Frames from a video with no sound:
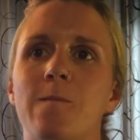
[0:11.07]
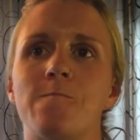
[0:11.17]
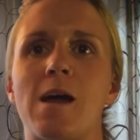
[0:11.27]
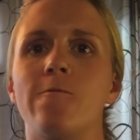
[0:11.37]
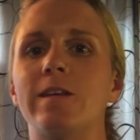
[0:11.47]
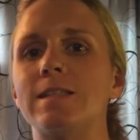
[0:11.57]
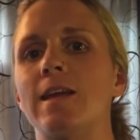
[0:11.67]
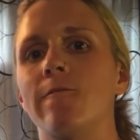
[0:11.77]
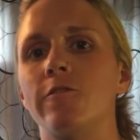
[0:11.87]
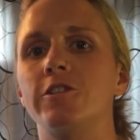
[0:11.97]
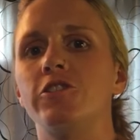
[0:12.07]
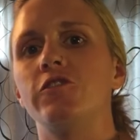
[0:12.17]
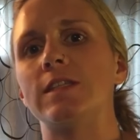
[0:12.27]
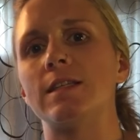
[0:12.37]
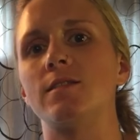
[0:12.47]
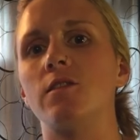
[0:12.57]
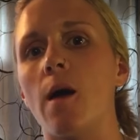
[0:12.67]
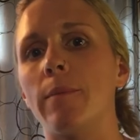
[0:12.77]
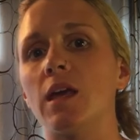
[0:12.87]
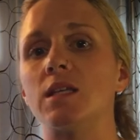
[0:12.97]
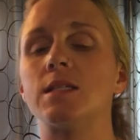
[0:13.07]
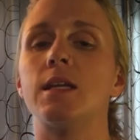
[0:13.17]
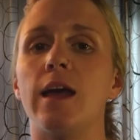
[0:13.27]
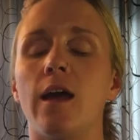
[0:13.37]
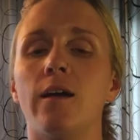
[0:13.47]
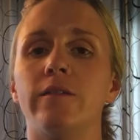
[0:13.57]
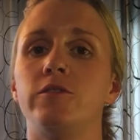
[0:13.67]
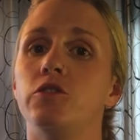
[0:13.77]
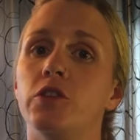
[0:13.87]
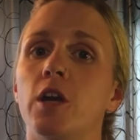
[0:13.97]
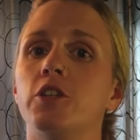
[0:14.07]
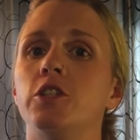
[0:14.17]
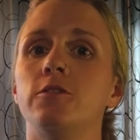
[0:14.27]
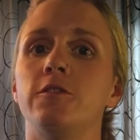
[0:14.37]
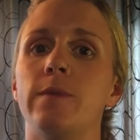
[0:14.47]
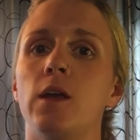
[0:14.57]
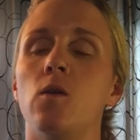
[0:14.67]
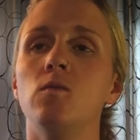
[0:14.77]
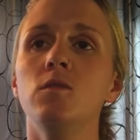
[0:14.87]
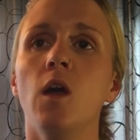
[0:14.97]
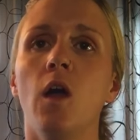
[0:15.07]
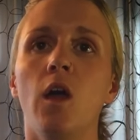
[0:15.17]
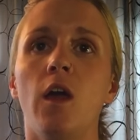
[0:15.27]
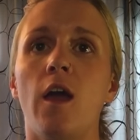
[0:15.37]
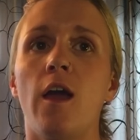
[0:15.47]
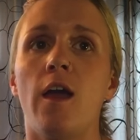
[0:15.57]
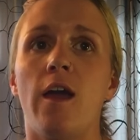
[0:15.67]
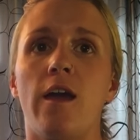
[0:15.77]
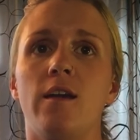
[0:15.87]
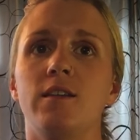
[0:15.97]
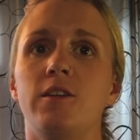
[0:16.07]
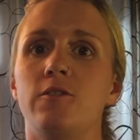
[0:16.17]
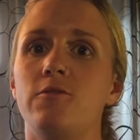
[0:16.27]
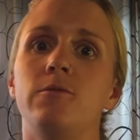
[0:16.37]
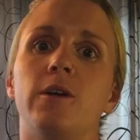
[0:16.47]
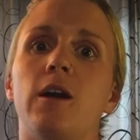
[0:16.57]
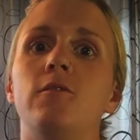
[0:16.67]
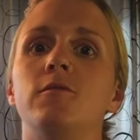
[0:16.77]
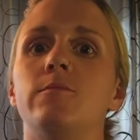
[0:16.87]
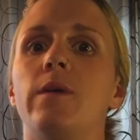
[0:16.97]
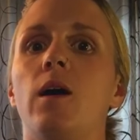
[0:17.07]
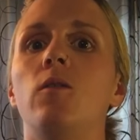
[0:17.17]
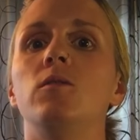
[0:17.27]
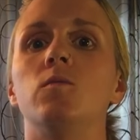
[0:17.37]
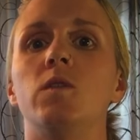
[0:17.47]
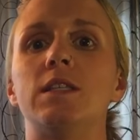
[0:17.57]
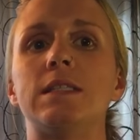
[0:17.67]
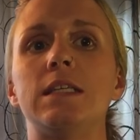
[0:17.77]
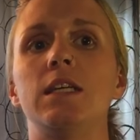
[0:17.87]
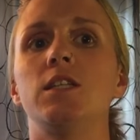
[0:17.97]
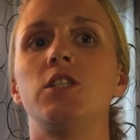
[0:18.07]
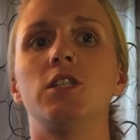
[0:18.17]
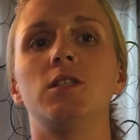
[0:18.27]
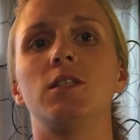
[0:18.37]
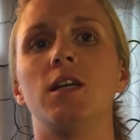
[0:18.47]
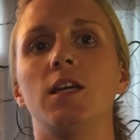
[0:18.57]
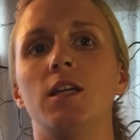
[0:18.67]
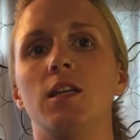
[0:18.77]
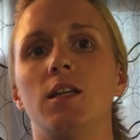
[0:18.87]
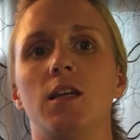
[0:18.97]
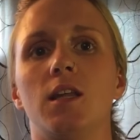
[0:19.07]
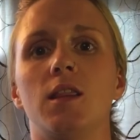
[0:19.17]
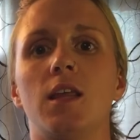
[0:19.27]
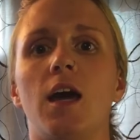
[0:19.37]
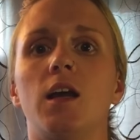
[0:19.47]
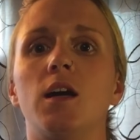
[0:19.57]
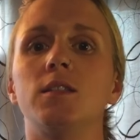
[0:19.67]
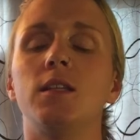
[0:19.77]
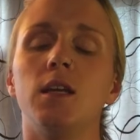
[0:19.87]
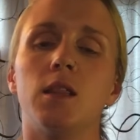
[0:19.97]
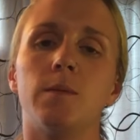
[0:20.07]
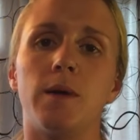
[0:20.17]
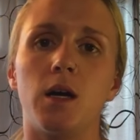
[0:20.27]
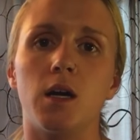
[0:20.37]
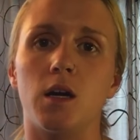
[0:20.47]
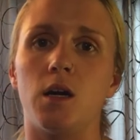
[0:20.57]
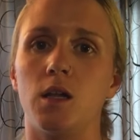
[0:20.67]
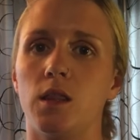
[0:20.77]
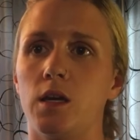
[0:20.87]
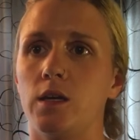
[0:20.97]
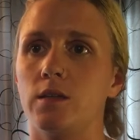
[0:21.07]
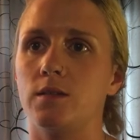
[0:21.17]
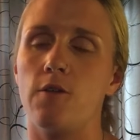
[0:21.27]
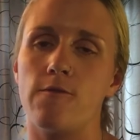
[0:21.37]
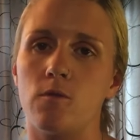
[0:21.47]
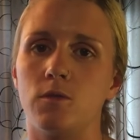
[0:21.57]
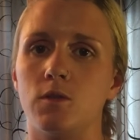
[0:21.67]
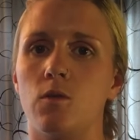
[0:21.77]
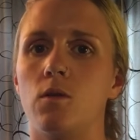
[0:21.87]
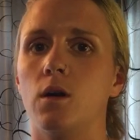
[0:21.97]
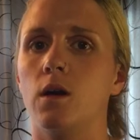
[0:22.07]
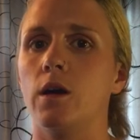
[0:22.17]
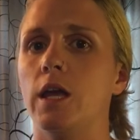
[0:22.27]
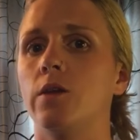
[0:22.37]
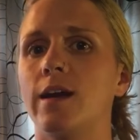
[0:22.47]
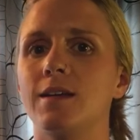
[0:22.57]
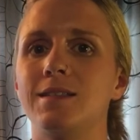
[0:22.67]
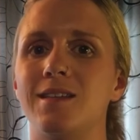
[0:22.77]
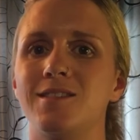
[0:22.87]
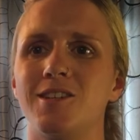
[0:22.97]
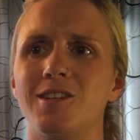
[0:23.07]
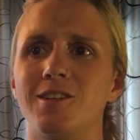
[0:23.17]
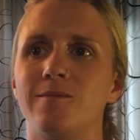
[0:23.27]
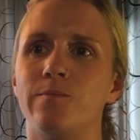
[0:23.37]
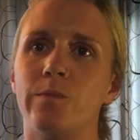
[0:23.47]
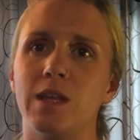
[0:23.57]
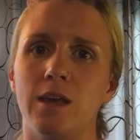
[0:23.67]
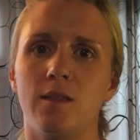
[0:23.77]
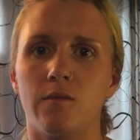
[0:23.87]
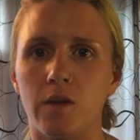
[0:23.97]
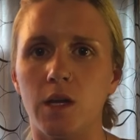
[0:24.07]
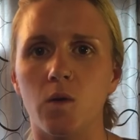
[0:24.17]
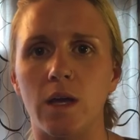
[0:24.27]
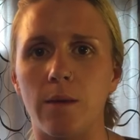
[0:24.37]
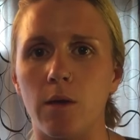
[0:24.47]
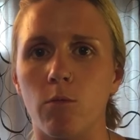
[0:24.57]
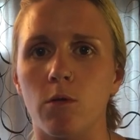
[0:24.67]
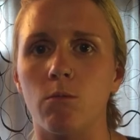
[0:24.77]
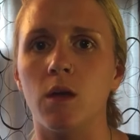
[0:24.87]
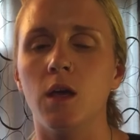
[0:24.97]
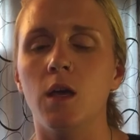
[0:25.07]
My reasoning for choosing this topic is that I have 2 young children of my own, and we're out and about and we see children that are sitting in the park on their cell phones or in a rec center playing in the video gaming room